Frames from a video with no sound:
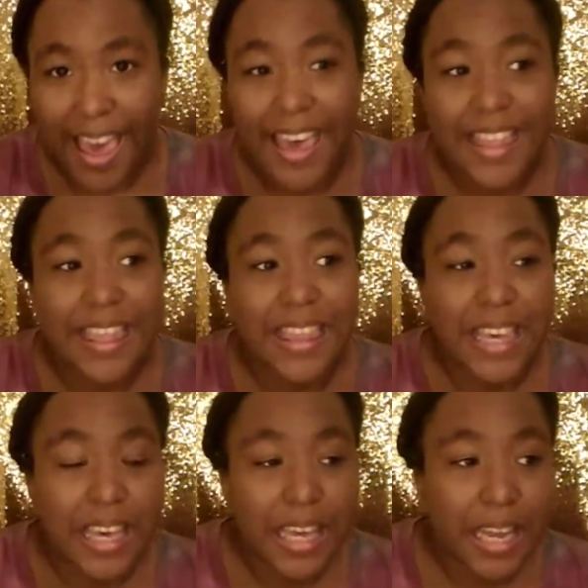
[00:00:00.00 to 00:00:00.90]
And
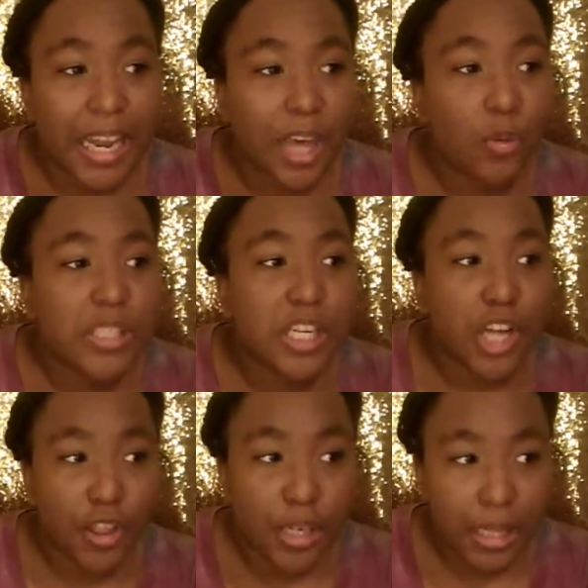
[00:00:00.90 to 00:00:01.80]
then it was
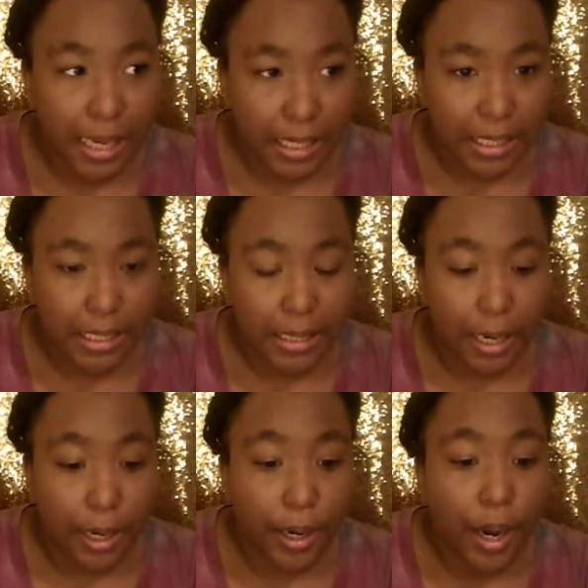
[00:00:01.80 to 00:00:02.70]
another lady in
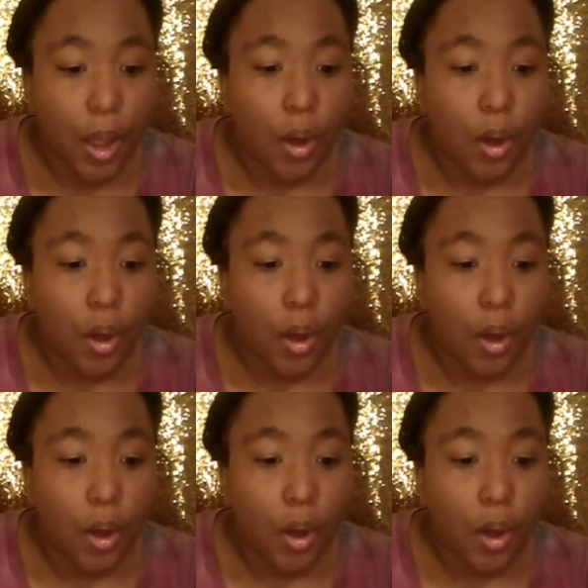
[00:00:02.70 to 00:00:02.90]
there